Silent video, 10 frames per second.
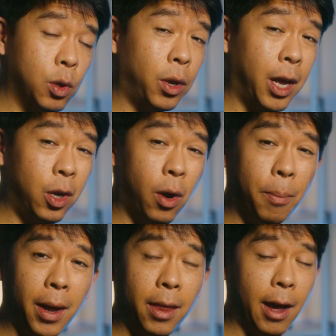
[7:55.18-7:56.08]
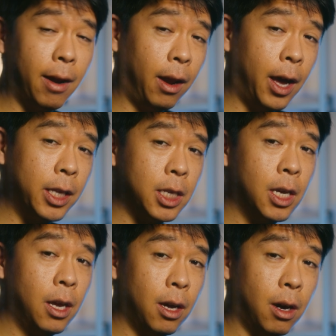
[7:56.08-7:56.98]
So when that you apply that
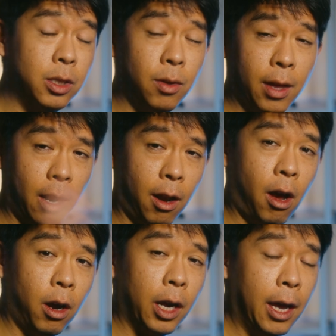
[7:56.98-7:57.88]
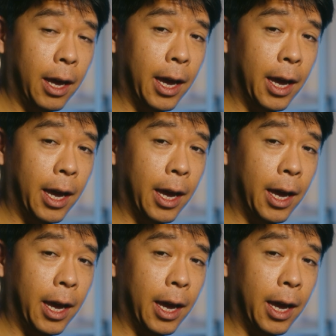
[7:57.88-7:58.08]
LUT onto that log,